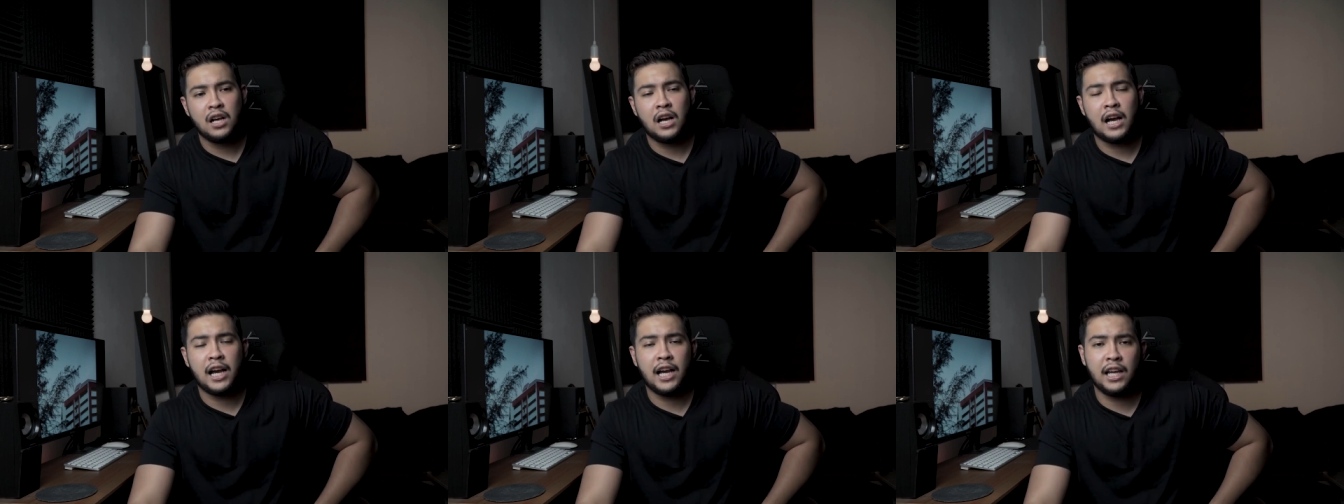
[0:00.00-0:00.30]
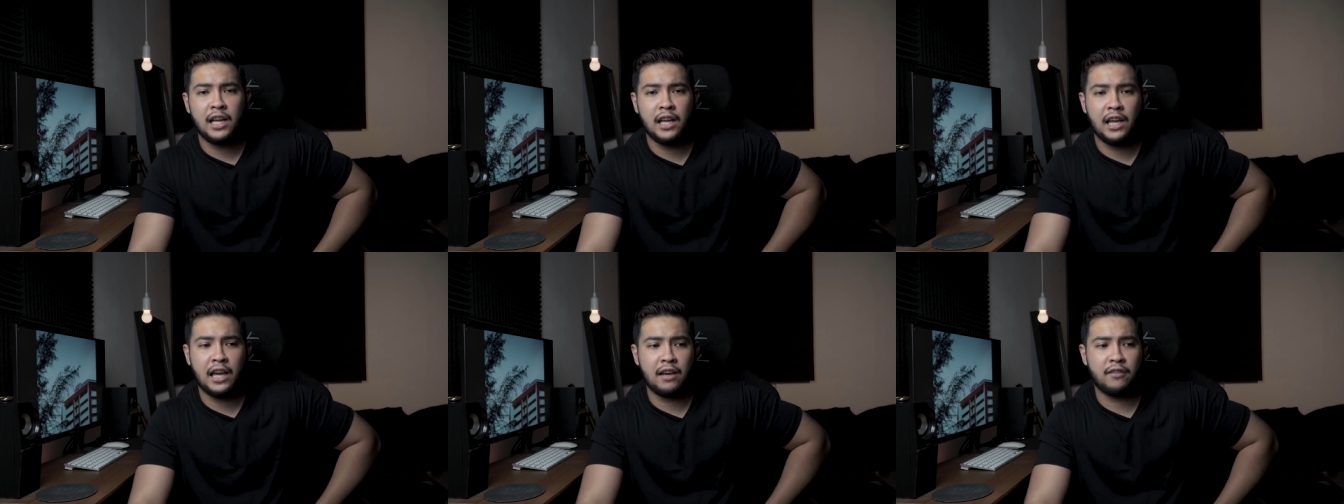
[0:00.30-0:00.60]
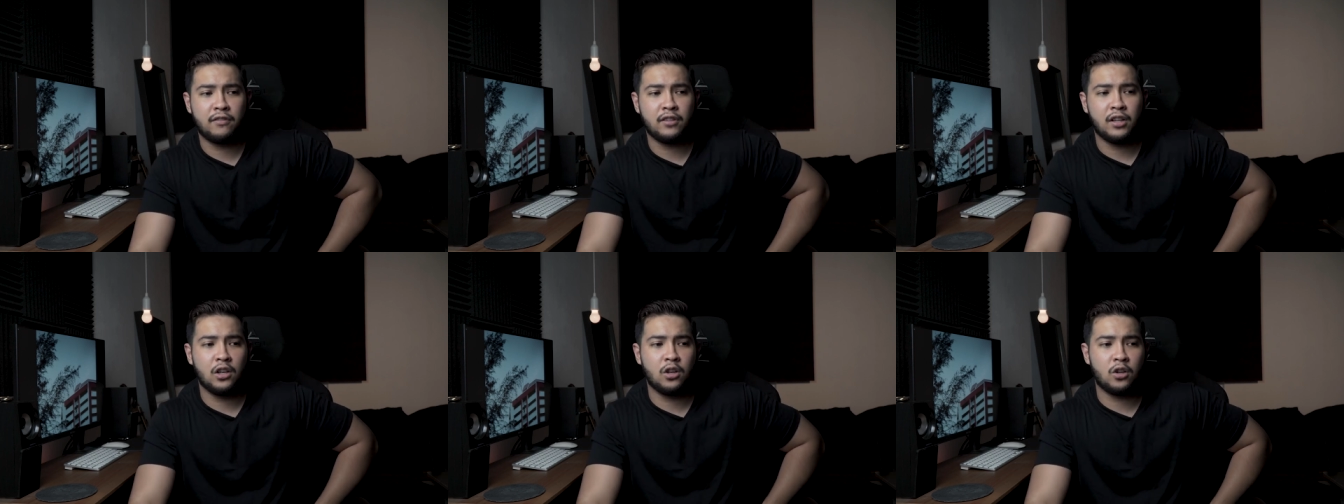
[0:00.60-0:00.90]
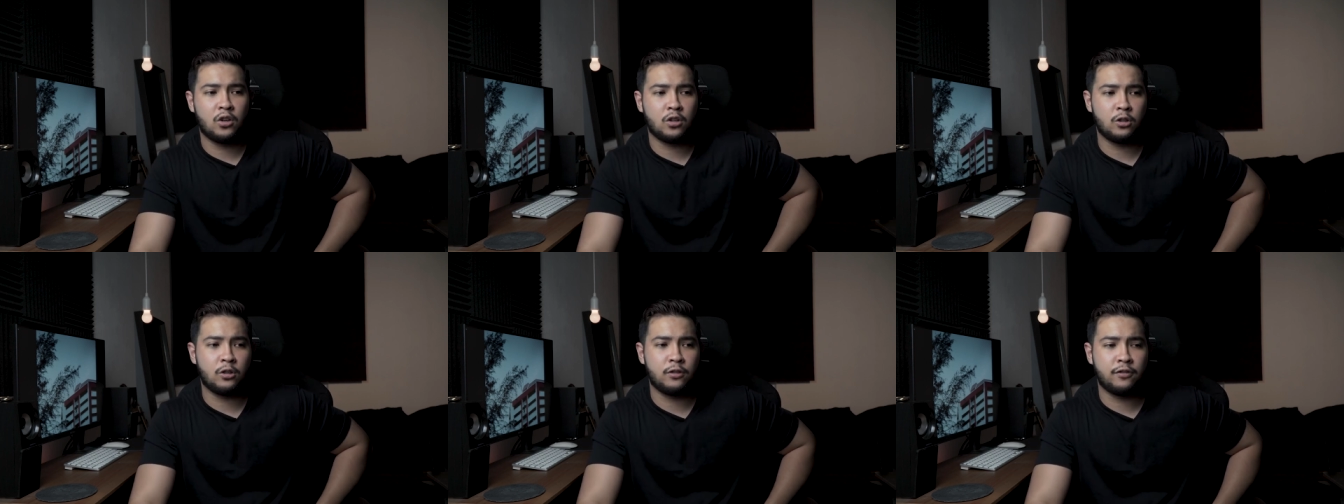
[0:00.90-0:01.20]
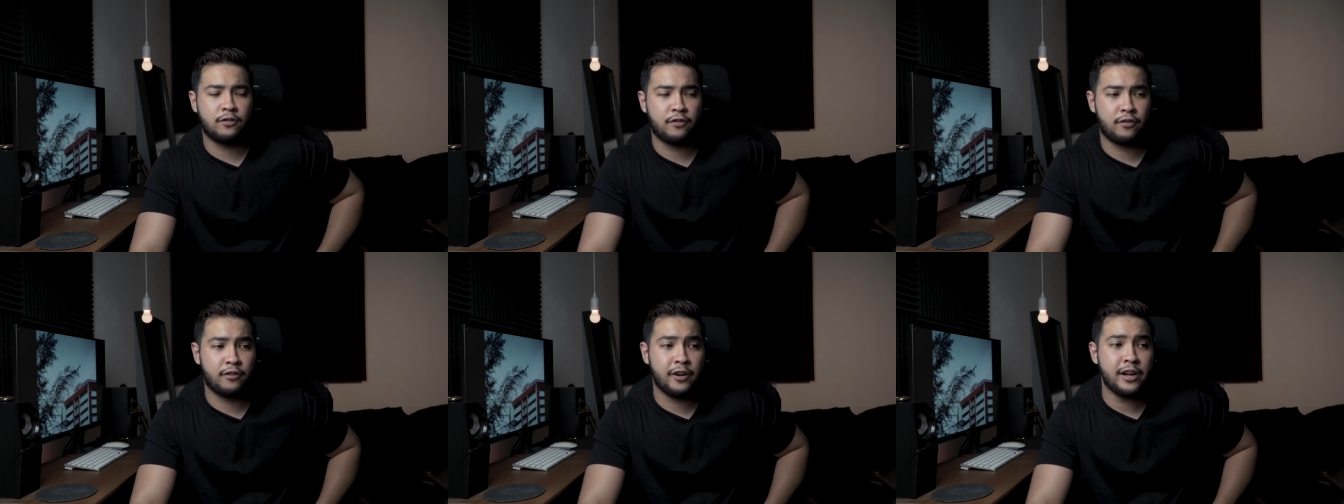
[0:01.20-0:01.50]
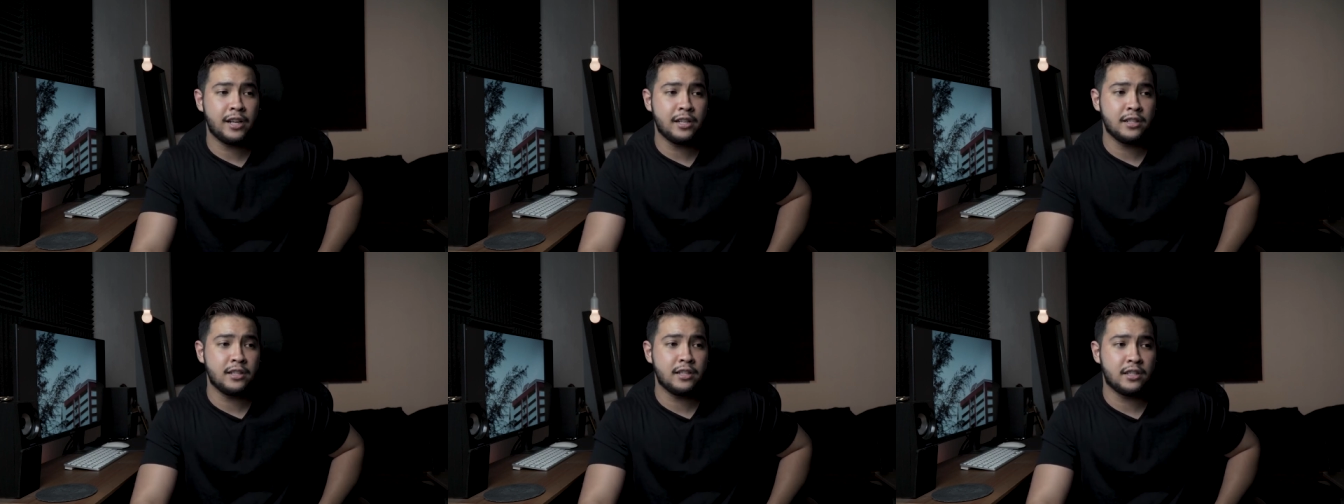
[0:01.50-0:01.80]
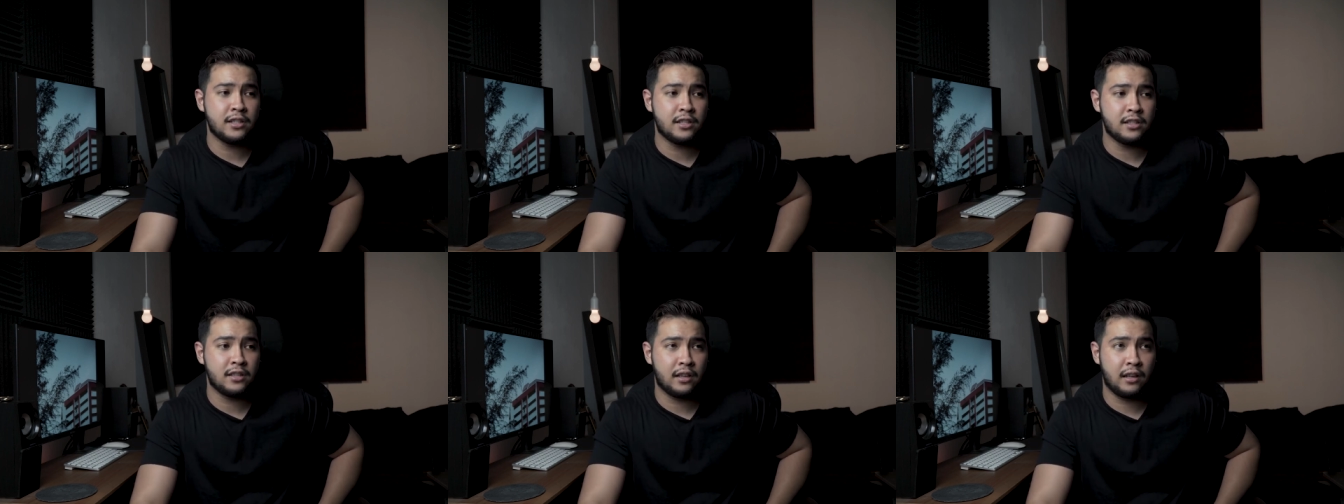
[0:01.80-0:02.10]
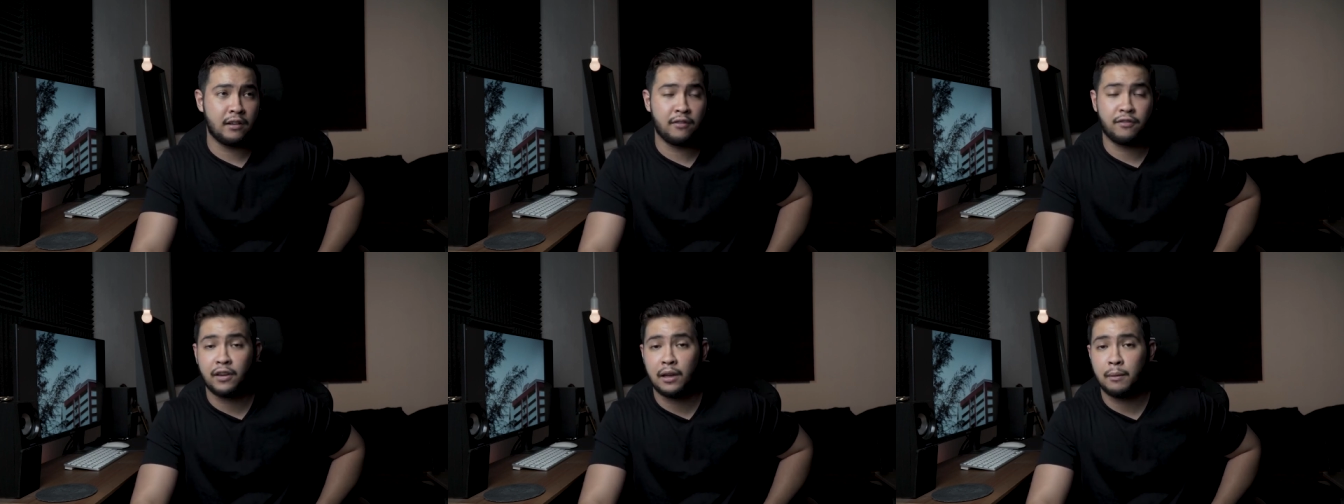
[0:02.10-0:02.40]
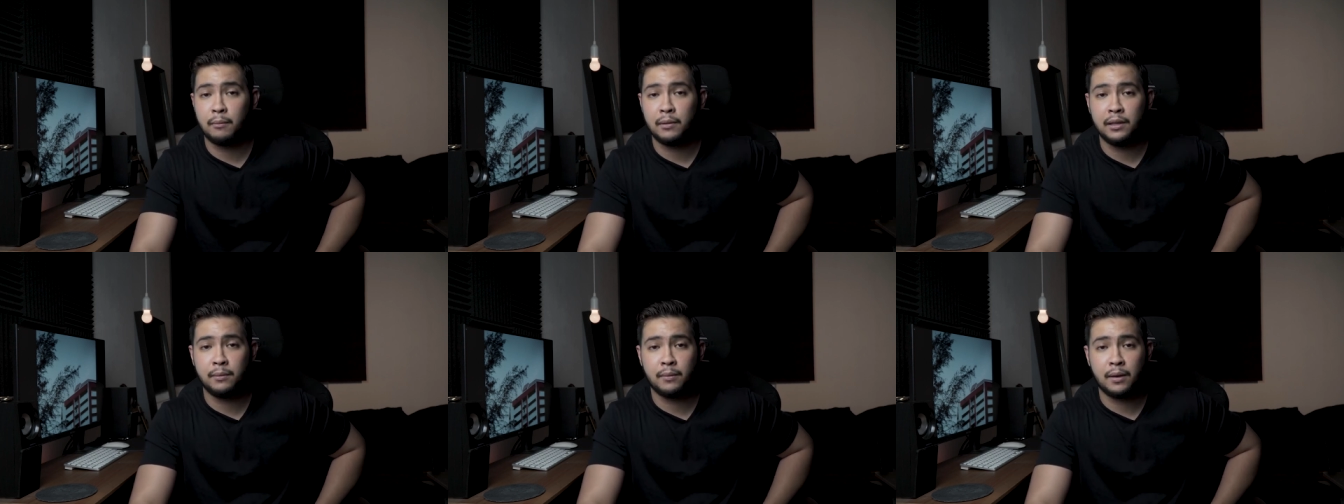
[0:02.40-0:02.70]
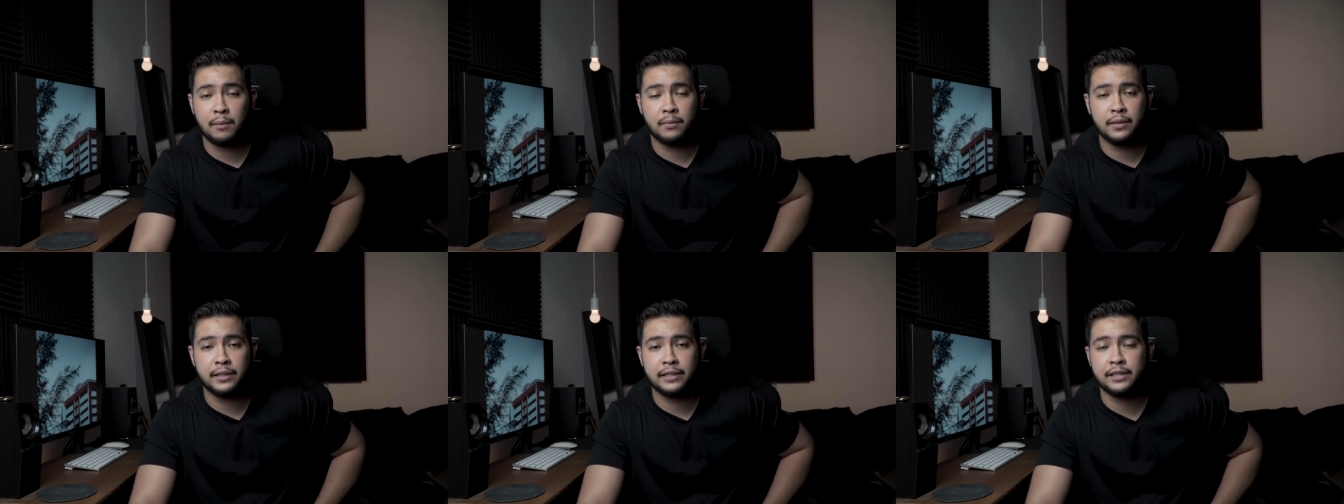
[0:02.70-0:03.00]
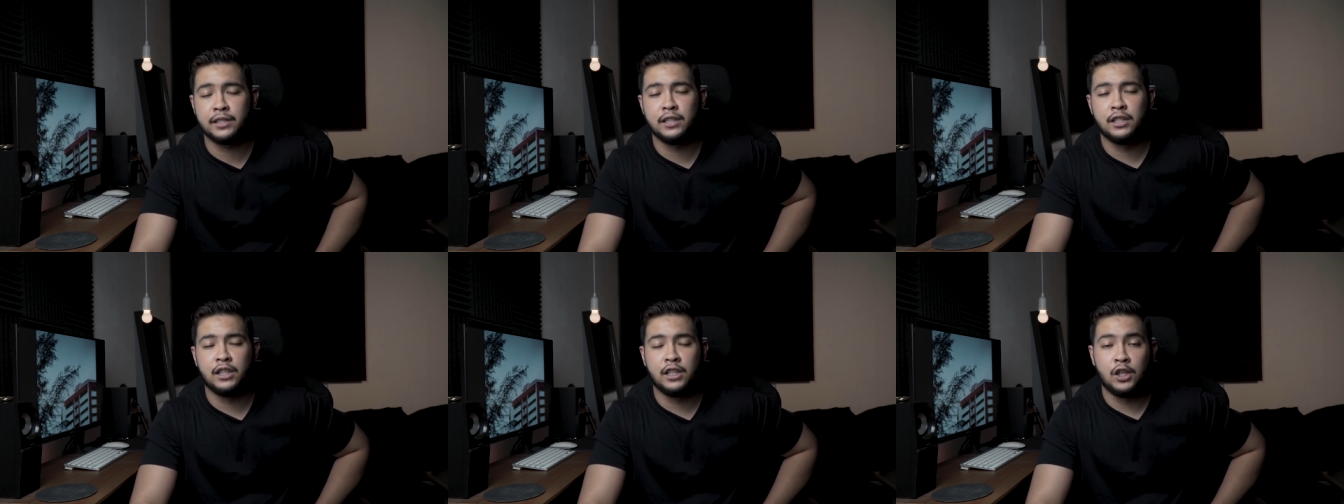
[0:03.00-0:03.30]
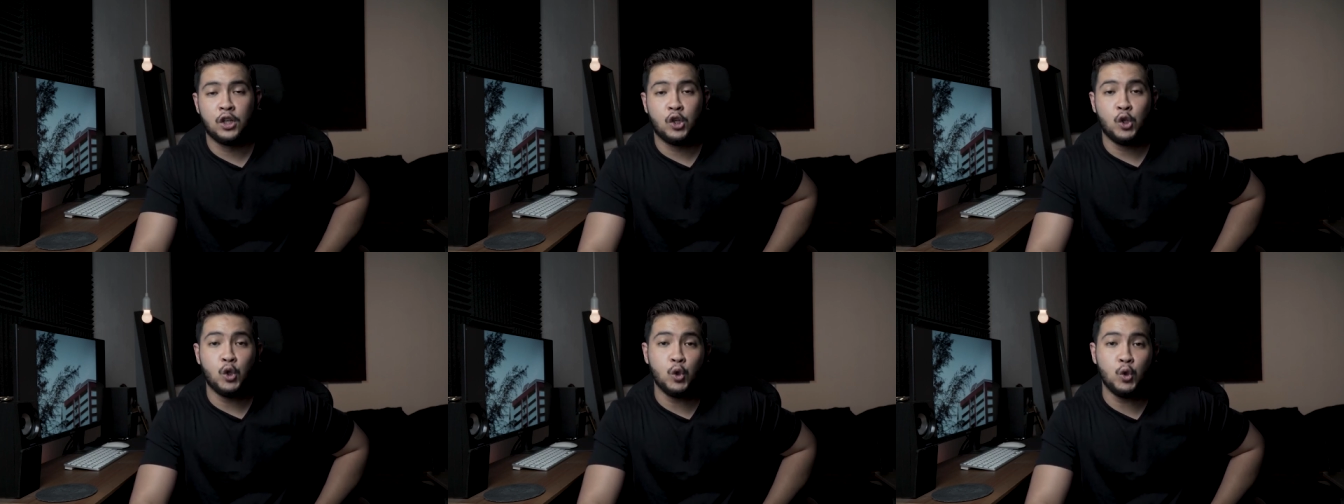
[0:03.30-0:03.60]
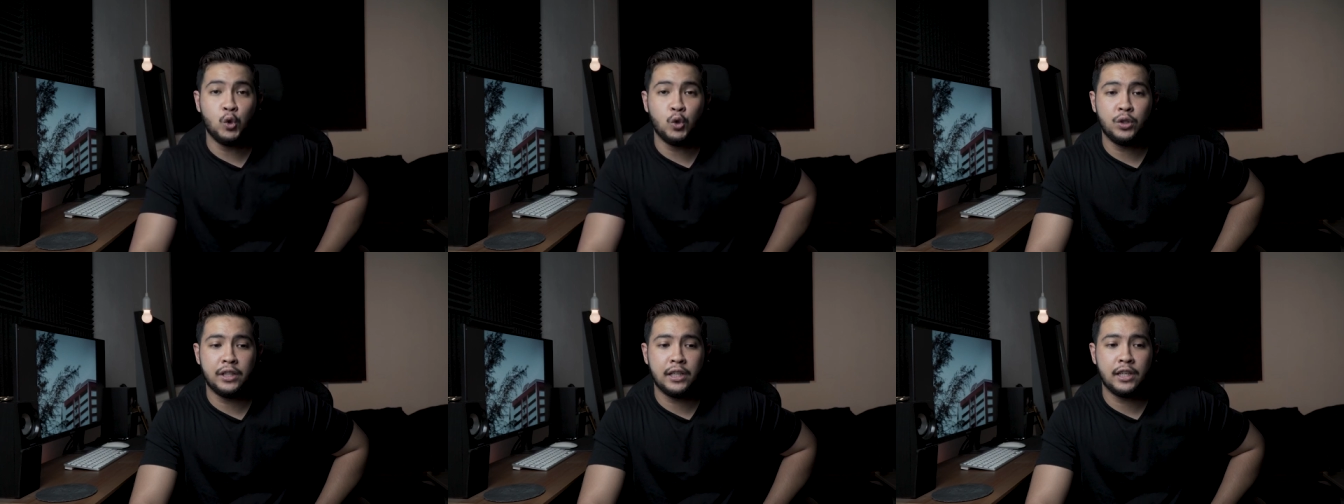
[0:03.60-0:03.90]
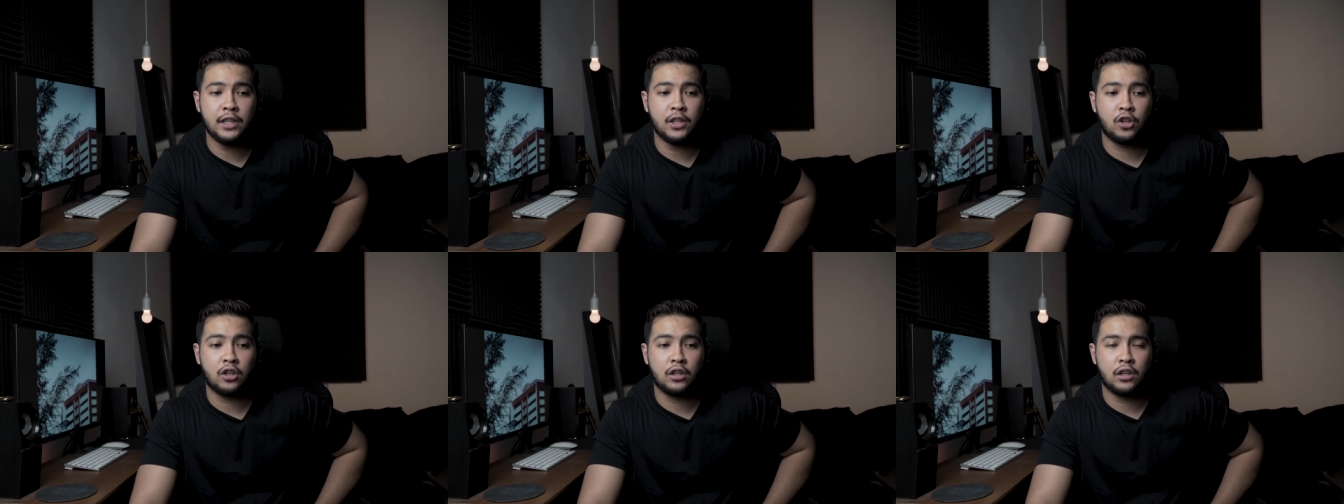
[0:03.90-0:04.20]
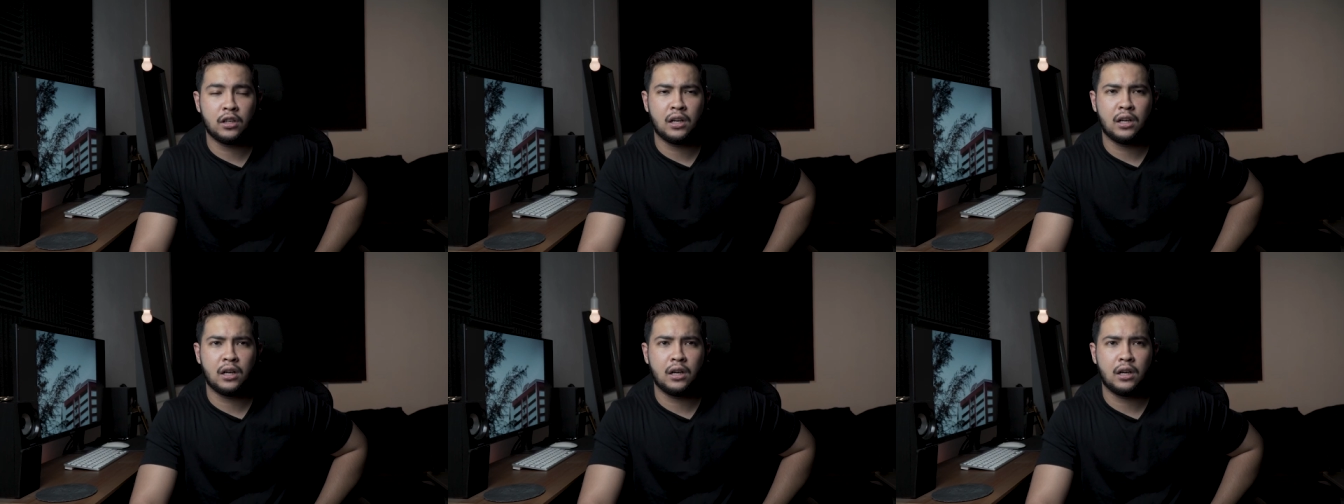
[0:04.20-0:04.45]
I have a lot of friends and family members who did not